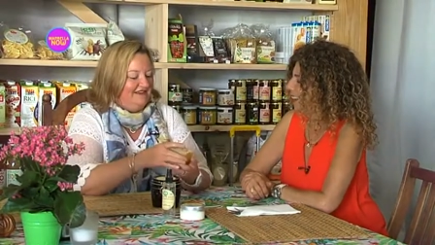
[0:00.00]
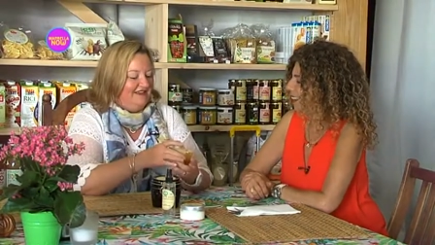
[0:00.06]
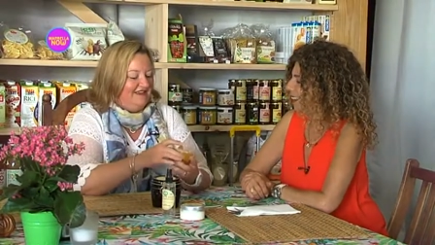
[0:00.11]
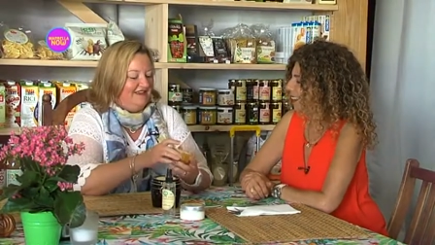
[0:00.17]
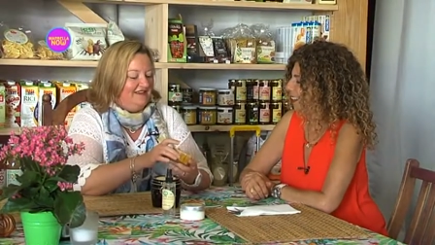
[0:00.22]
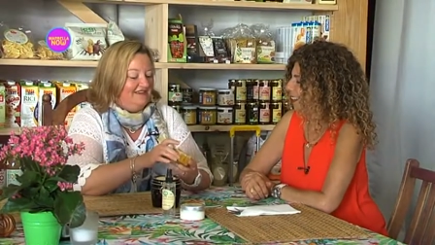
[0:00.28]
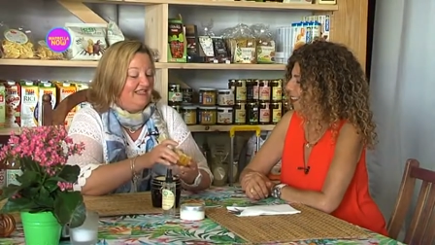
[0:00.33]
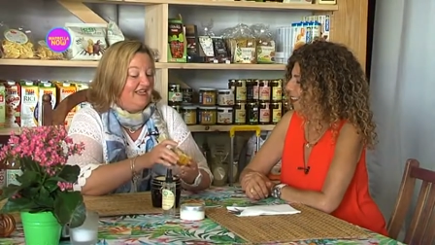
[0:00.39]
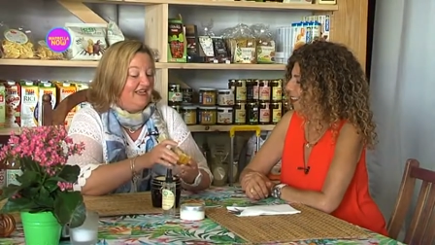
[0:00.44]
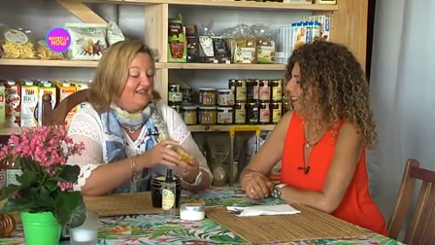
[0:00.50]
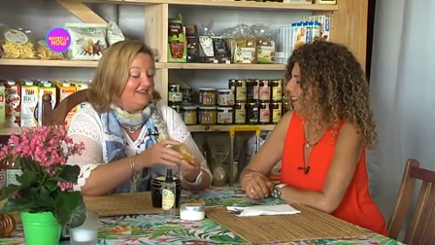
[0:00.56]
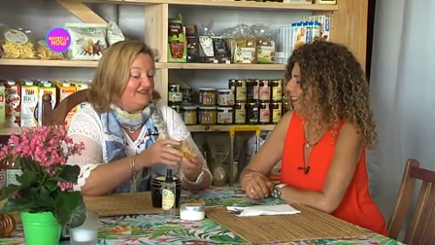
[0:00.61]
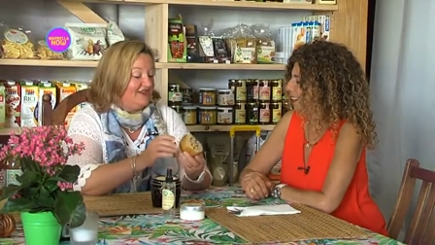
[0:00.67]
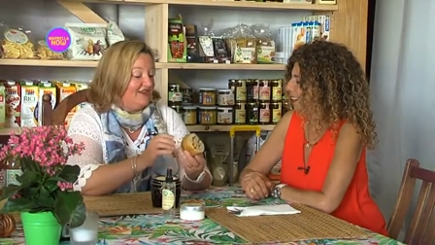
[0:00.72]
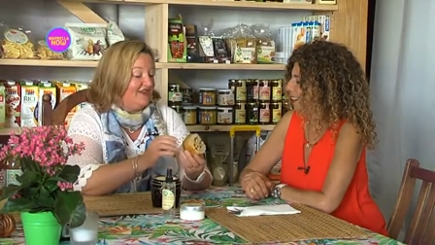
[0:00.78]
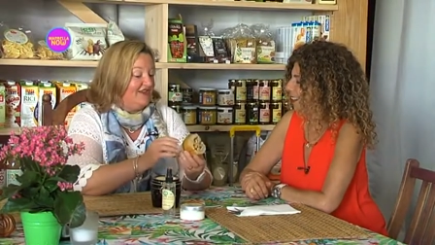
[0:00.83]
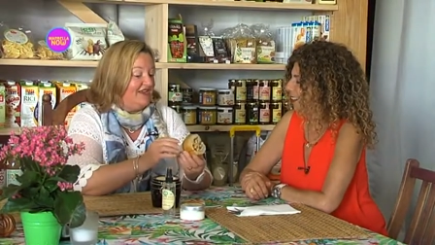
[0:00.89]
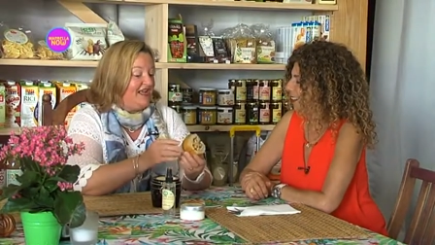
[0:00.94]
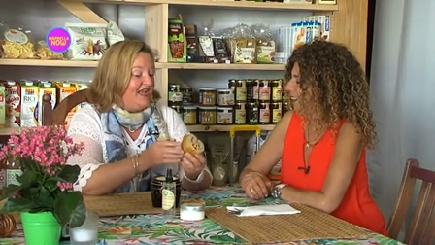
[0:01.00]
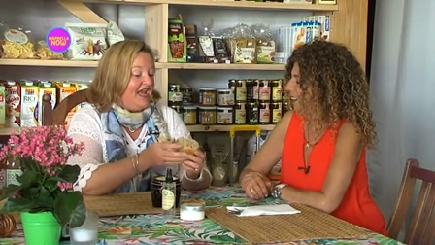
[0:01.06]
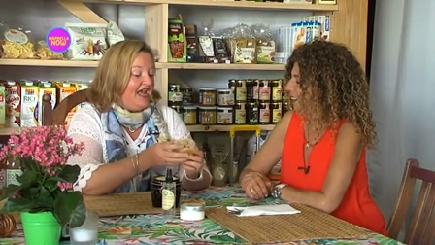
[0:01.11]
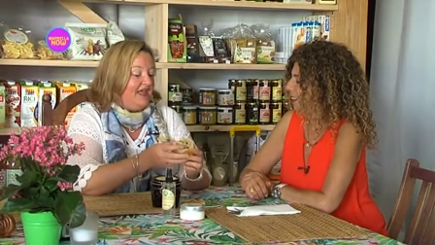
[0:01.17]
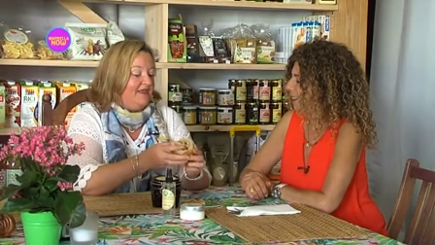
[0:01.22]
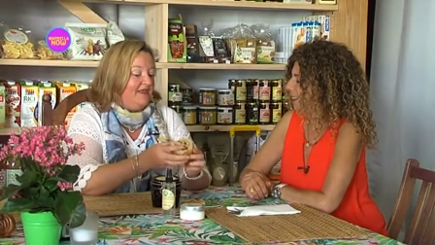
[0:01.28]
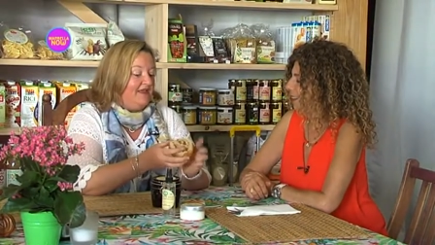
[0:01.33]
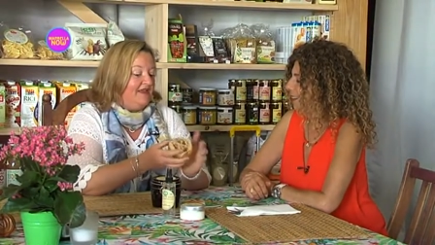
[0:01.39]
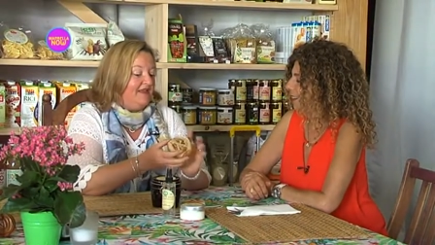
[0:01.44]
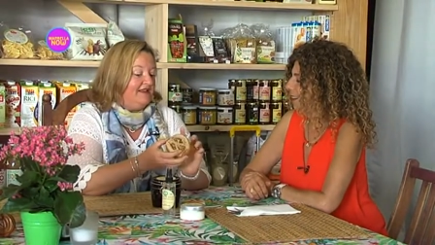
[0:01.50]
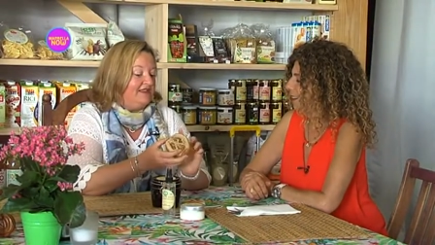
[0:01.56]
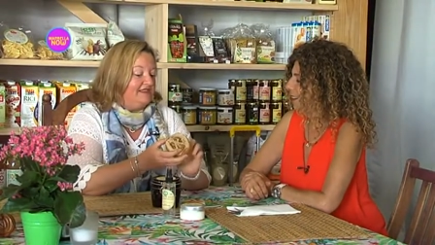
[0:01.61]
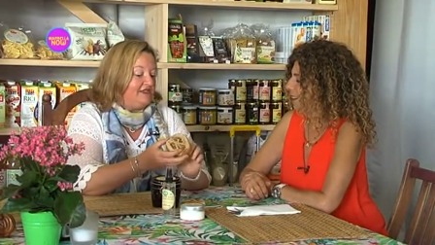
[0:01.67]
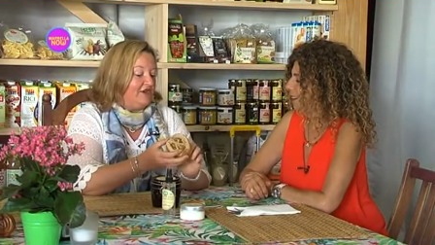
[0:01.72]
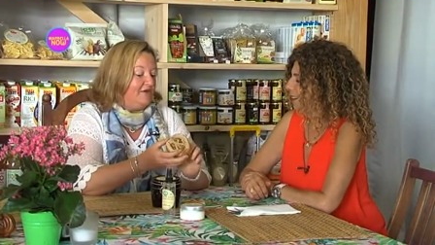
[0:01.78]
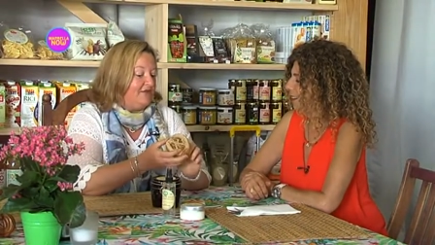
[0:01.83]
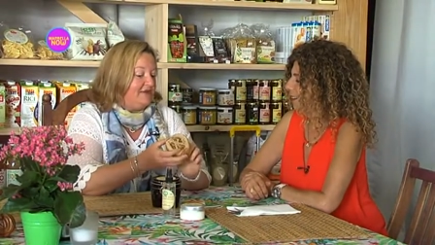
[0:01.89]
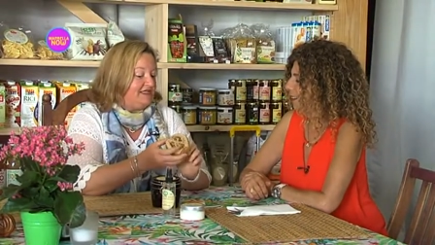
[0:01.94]
And yeah, so, and the
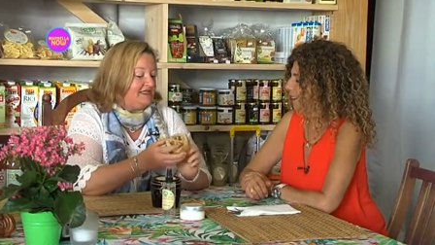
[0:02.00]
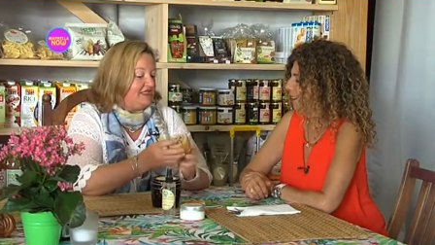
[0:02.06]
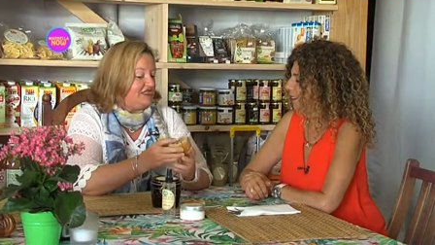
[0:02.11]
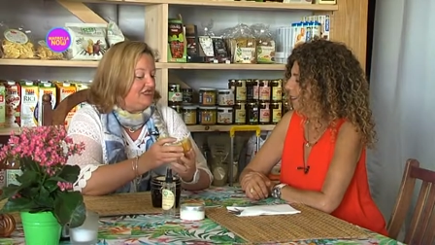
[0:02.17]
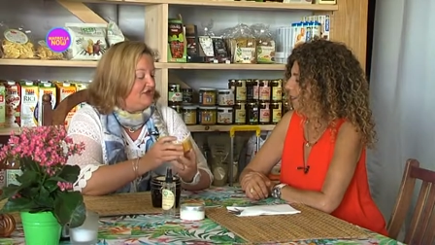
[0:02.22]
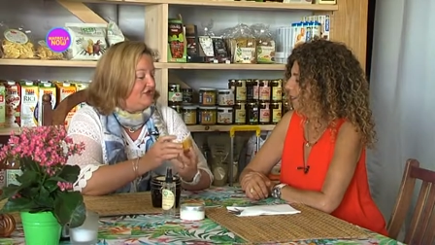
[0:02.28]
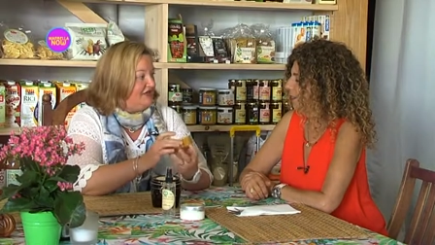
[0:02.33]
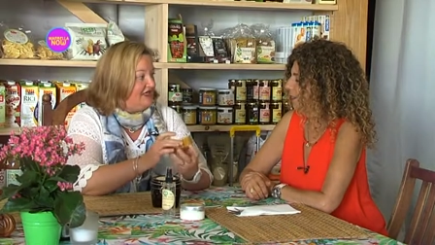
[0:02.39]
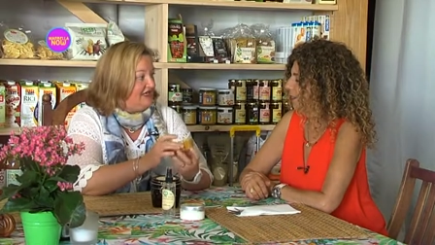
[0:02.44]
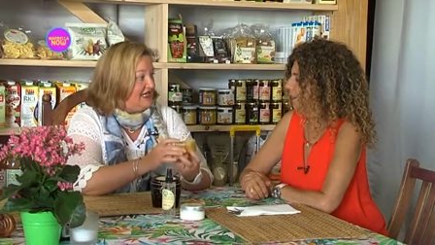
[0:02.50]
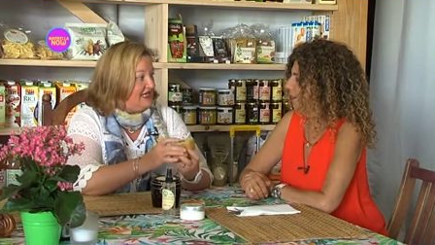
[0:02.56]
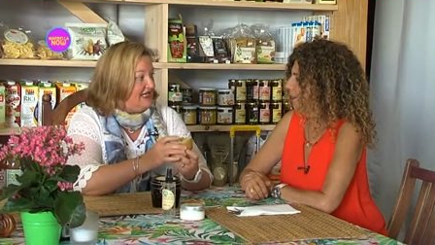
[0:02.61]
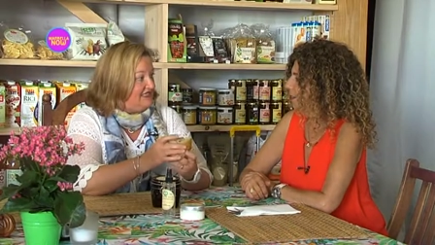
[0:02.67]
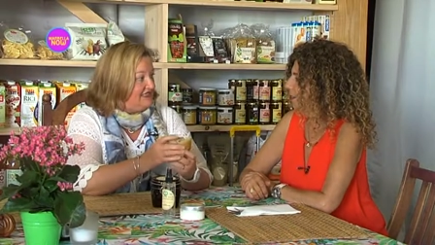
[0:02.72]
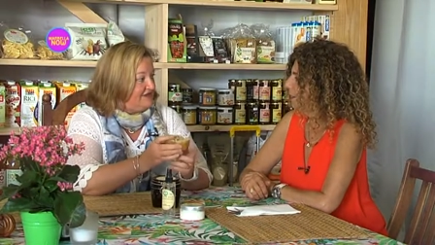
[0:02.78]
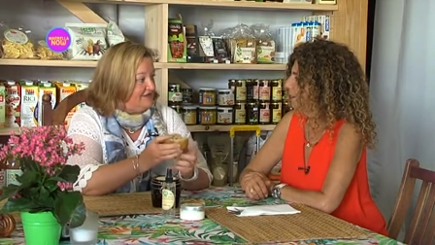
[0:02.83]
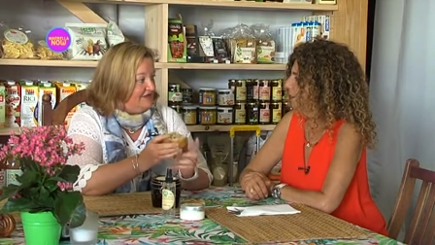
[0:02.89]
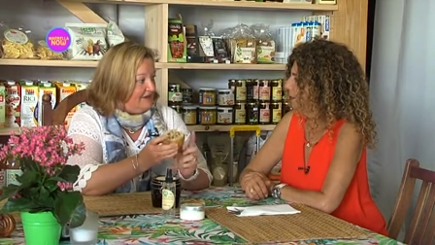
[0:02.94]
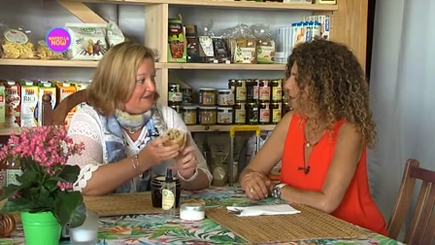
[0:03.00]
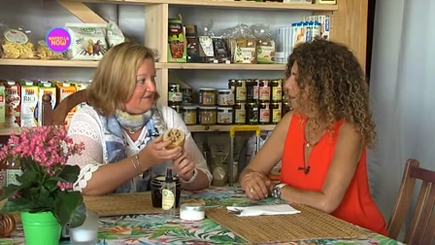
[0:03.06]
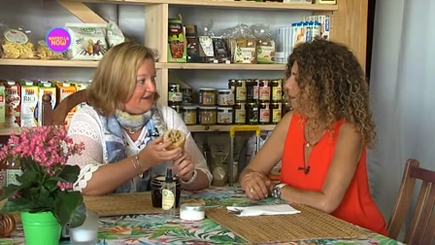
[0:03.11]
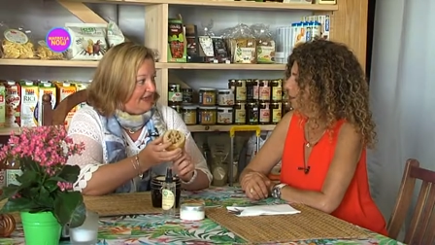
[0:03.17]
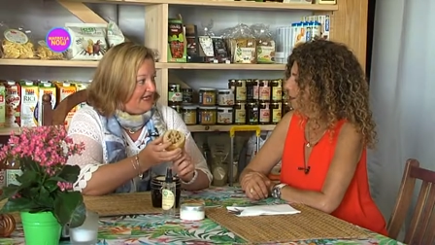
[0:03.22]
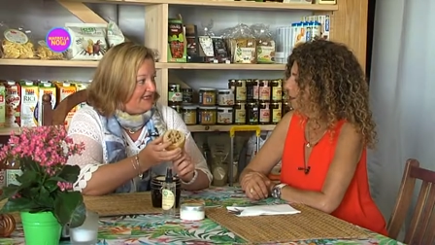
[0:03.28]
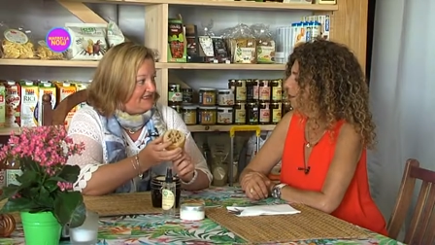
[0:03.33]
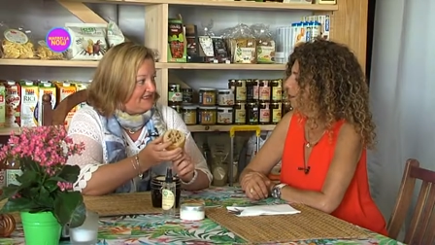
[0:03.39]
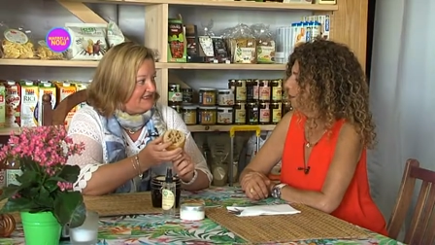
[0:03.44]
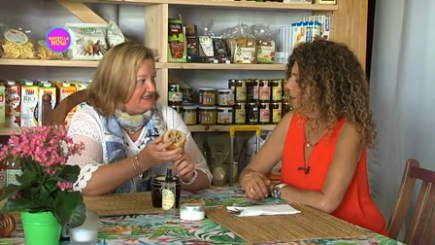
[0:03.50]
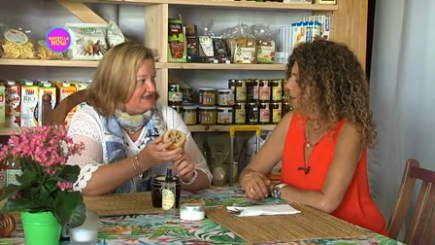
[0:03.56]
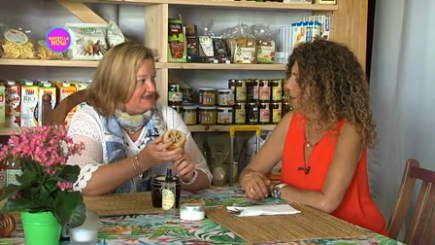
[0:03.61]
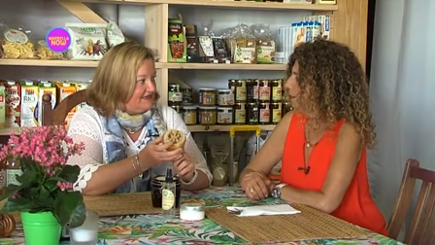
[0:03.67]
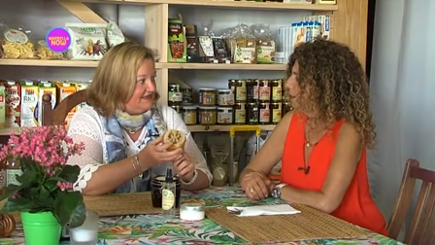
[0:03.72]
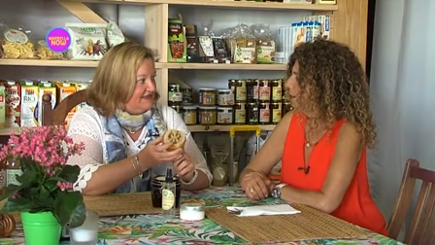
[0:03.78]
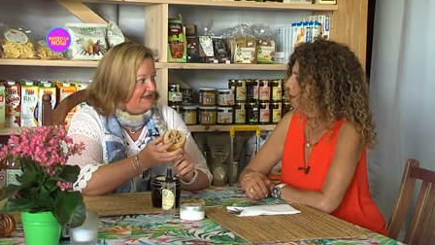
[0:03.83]
soap is actually glycerin based.